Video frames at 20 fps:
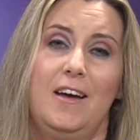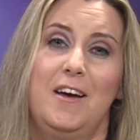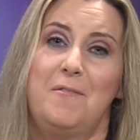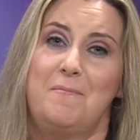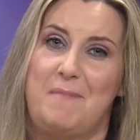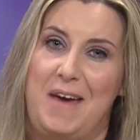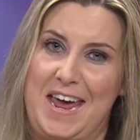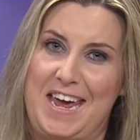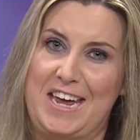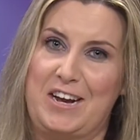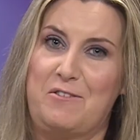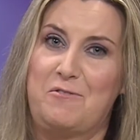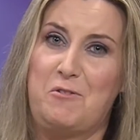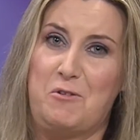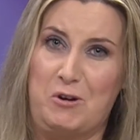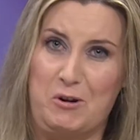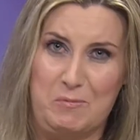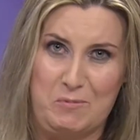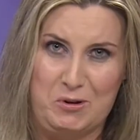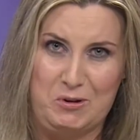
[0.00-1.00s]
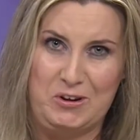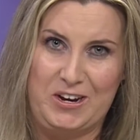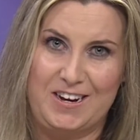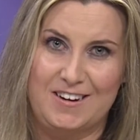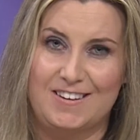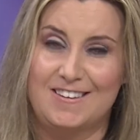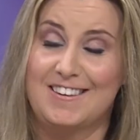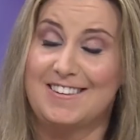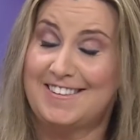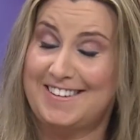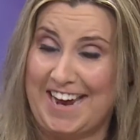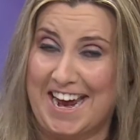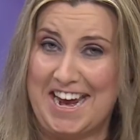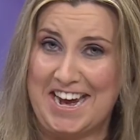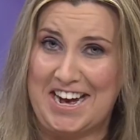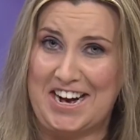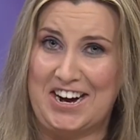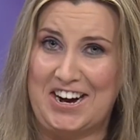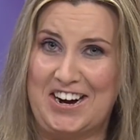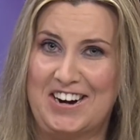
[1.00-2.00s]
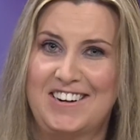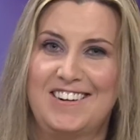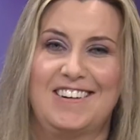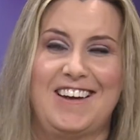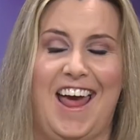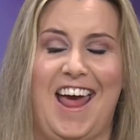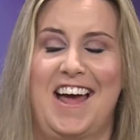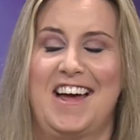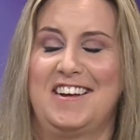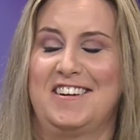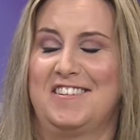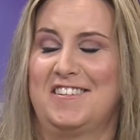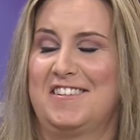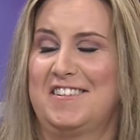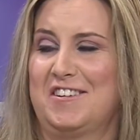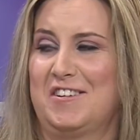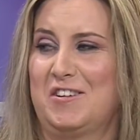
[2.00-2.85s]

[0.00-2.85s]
make it affordable to stay here and